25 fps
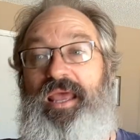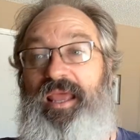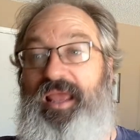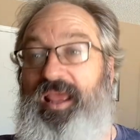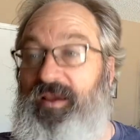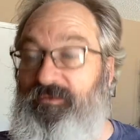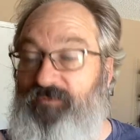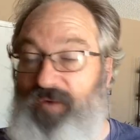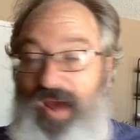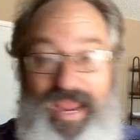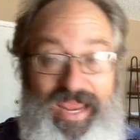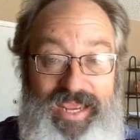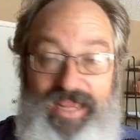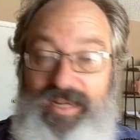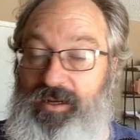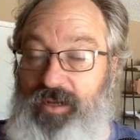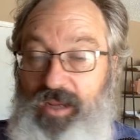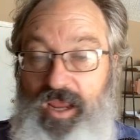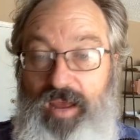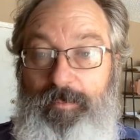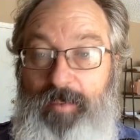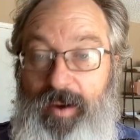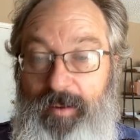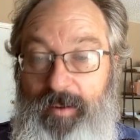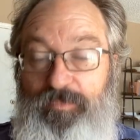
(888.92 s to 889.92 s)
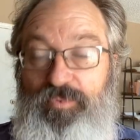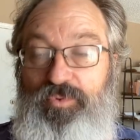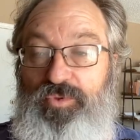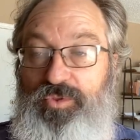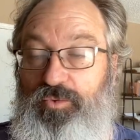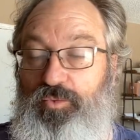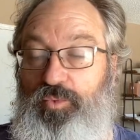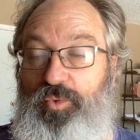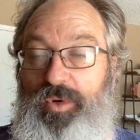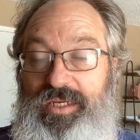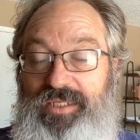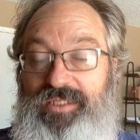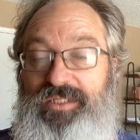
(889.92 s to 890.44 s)
If I can come up with
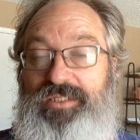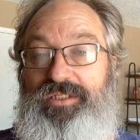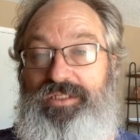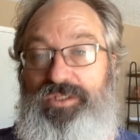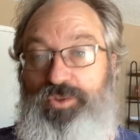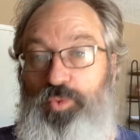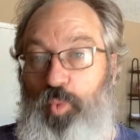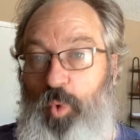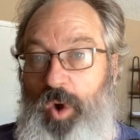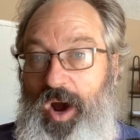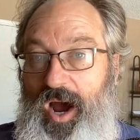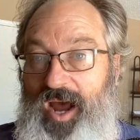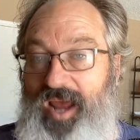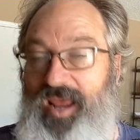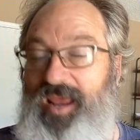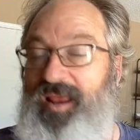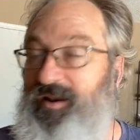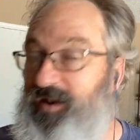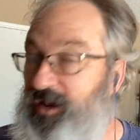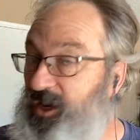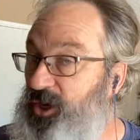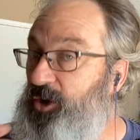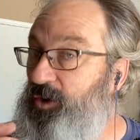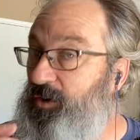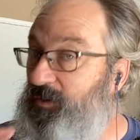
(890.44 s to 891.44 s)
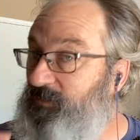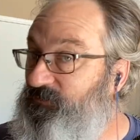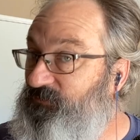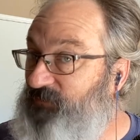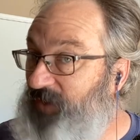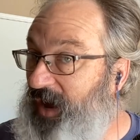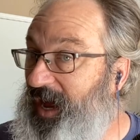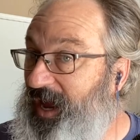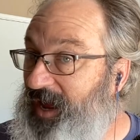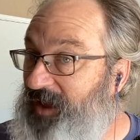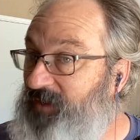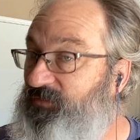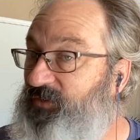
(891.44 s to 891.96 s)
reasons why, and then you can
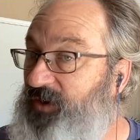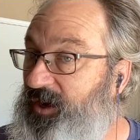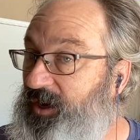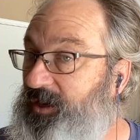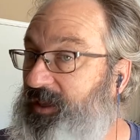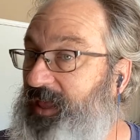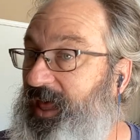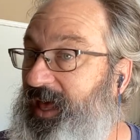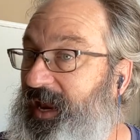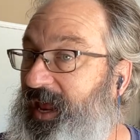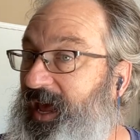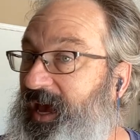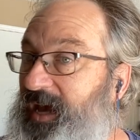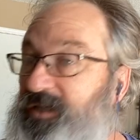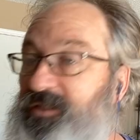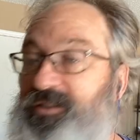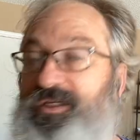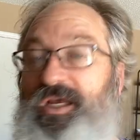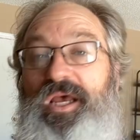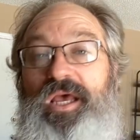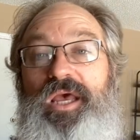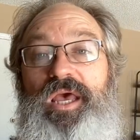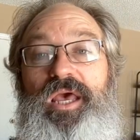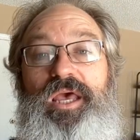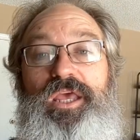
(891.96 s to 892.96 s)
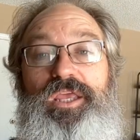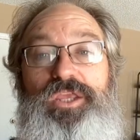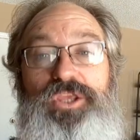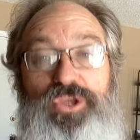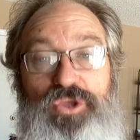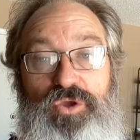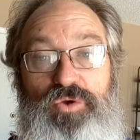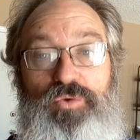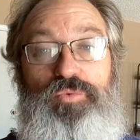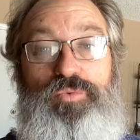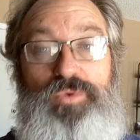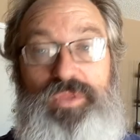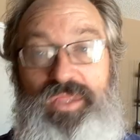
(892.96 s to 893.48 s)
fi- figure that out,
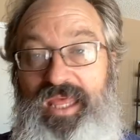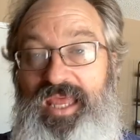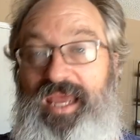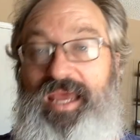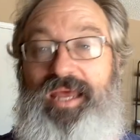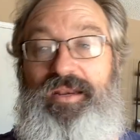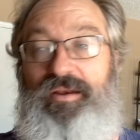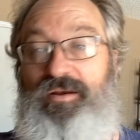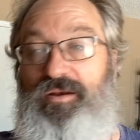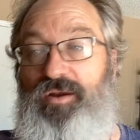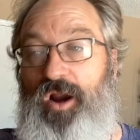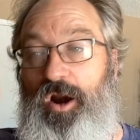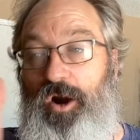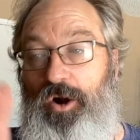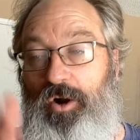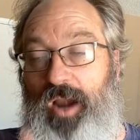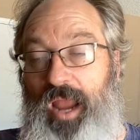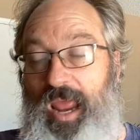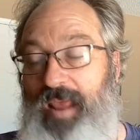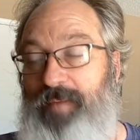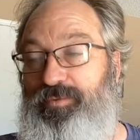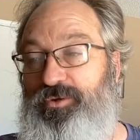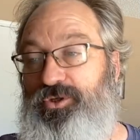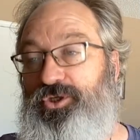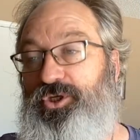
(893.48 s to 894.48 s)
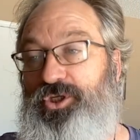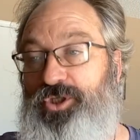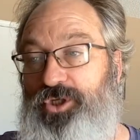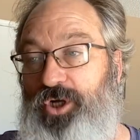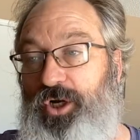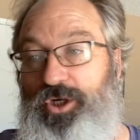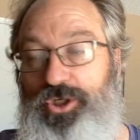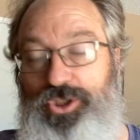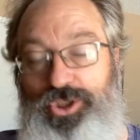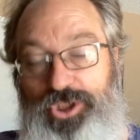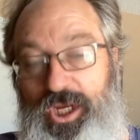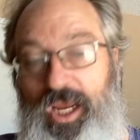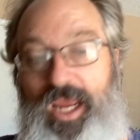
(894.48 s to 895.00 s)
you then are able to
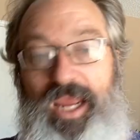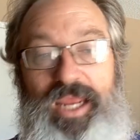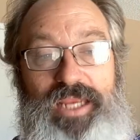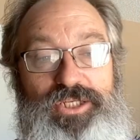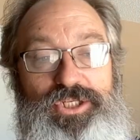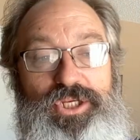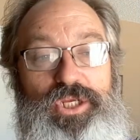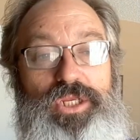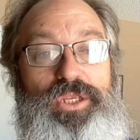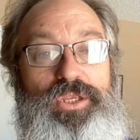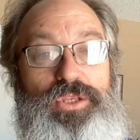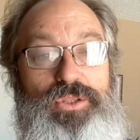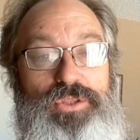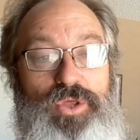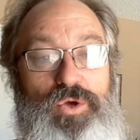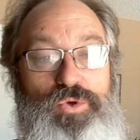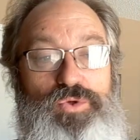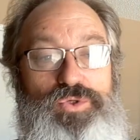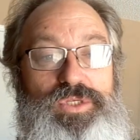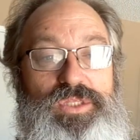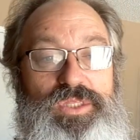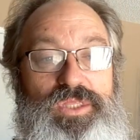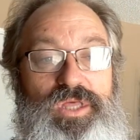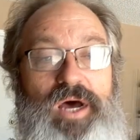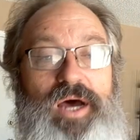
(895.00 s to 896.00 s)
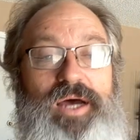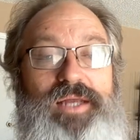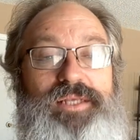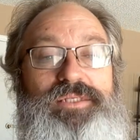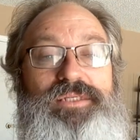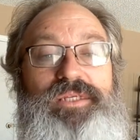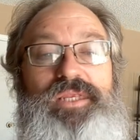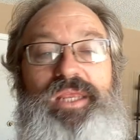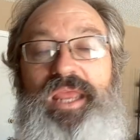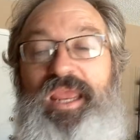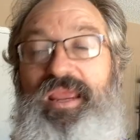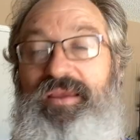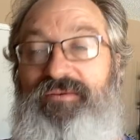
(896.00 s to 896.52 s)
start changing those
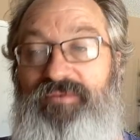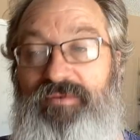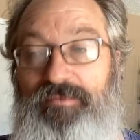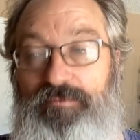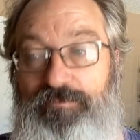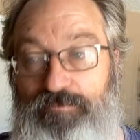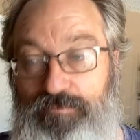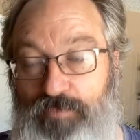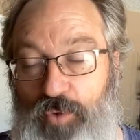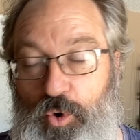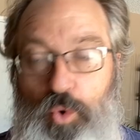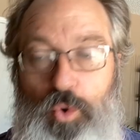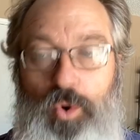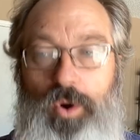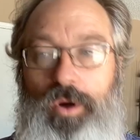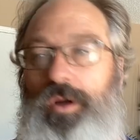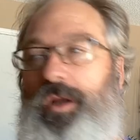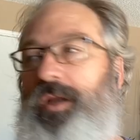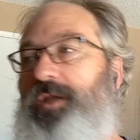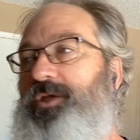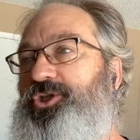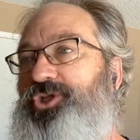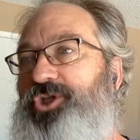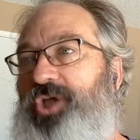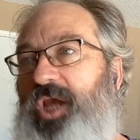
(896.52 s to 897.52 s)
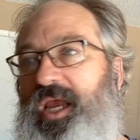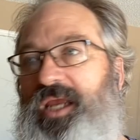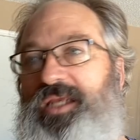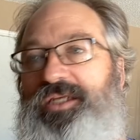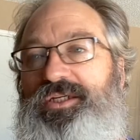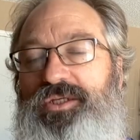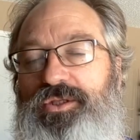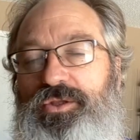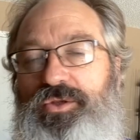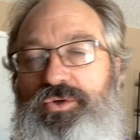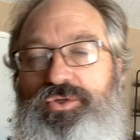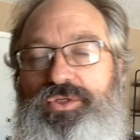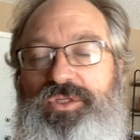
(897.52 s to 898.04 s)
thoughts even more and
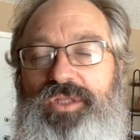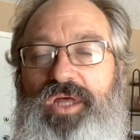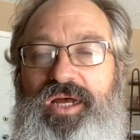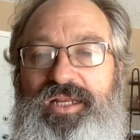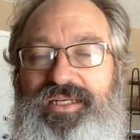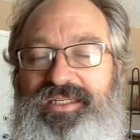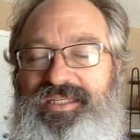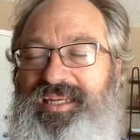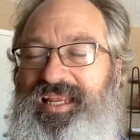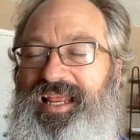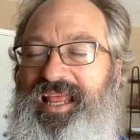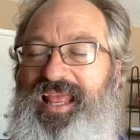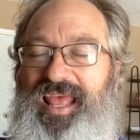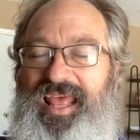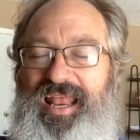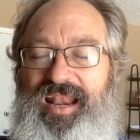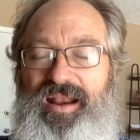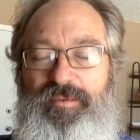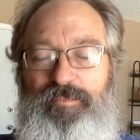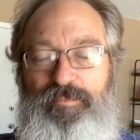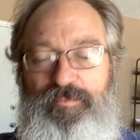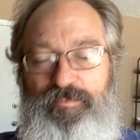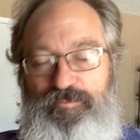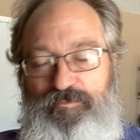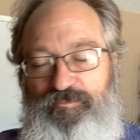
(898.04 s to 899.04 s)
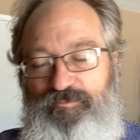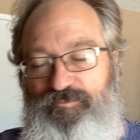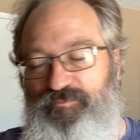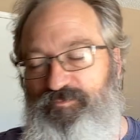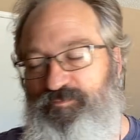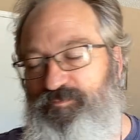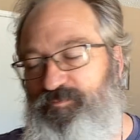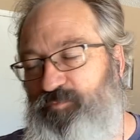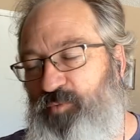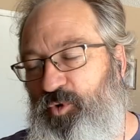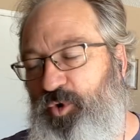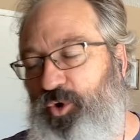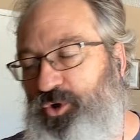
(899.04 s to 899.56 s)
changing those thoughts in a
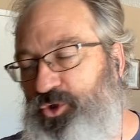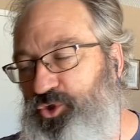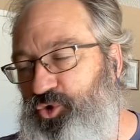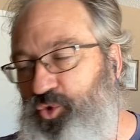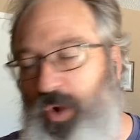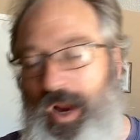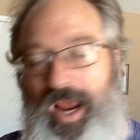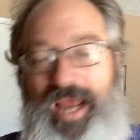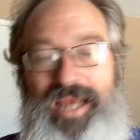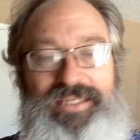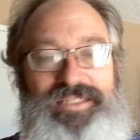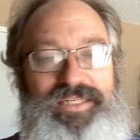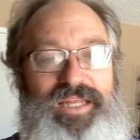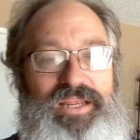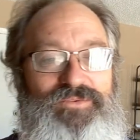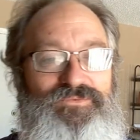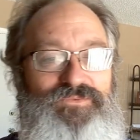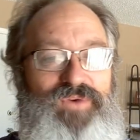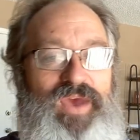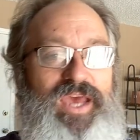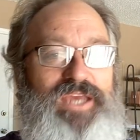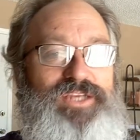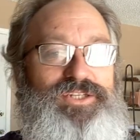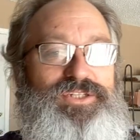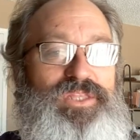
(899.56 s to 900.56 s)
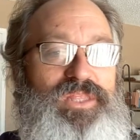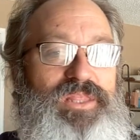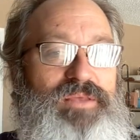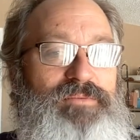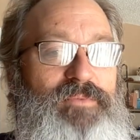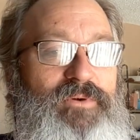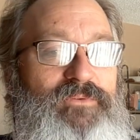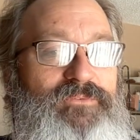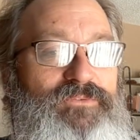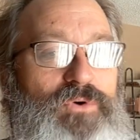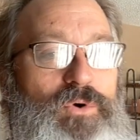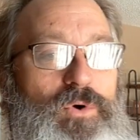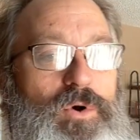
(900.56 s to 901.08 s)
more drastic fashion than
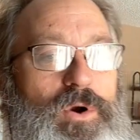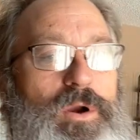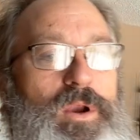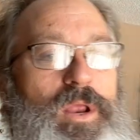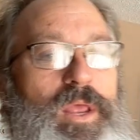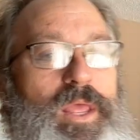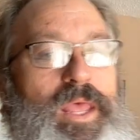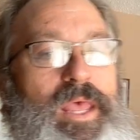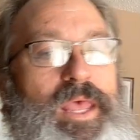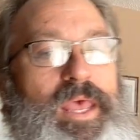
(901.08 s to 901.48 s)
before.